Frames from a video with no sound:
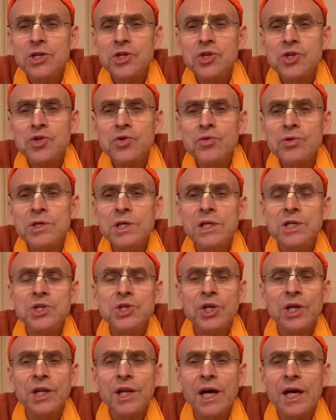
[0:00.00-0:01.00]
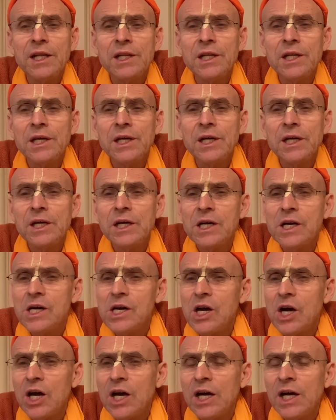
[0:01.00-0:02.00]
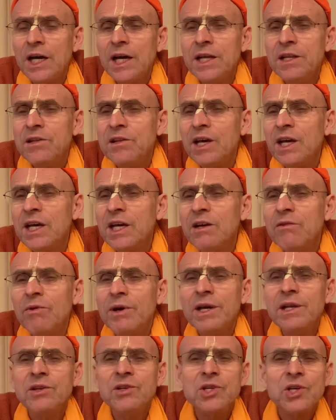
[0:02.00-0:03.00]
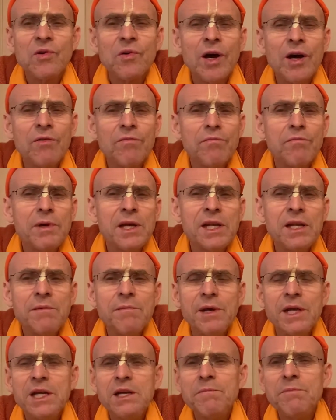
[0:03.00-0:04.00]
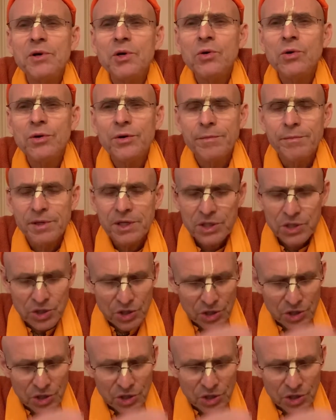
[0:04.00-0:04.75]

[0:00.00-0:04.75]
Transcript: took Nityānanda, and they went around many, many pilgrim